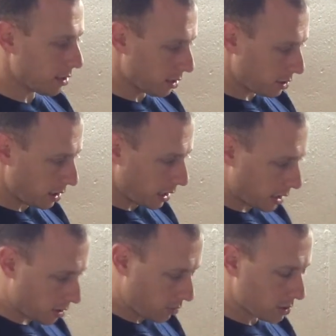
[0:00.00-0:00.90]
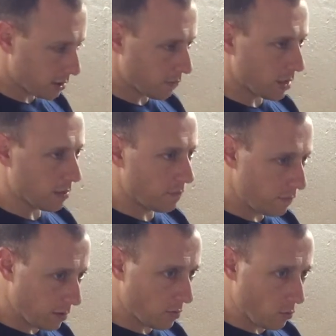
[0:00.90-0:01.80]
touch it, I get close enough where I can
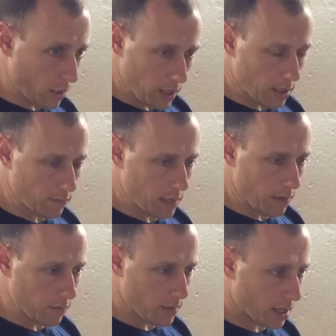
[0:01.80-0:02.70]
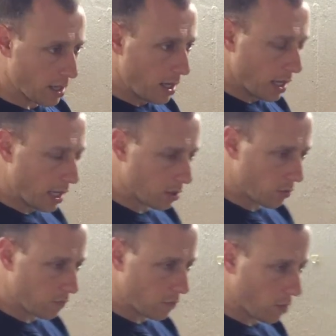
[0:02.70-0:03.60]
feel the weight of the heavy bag, and I can
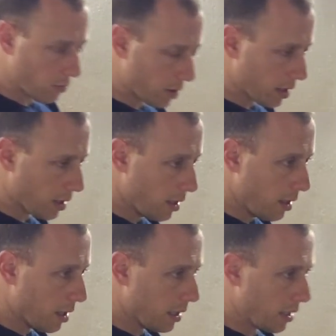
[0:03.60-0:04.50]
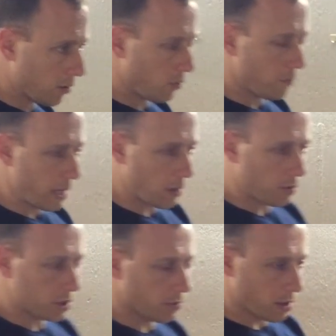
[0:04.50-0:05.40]
go forward with it. And I'll go
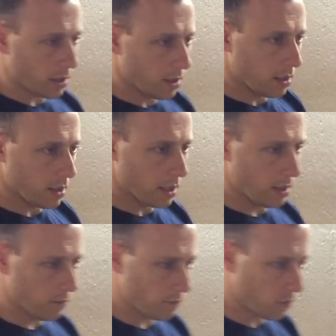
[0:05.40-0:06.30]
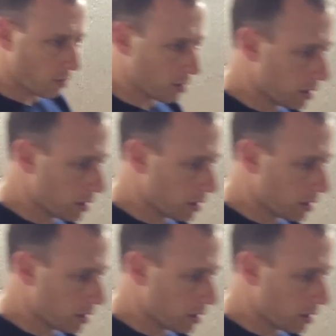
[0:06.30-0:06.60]
backwards with it, and forward.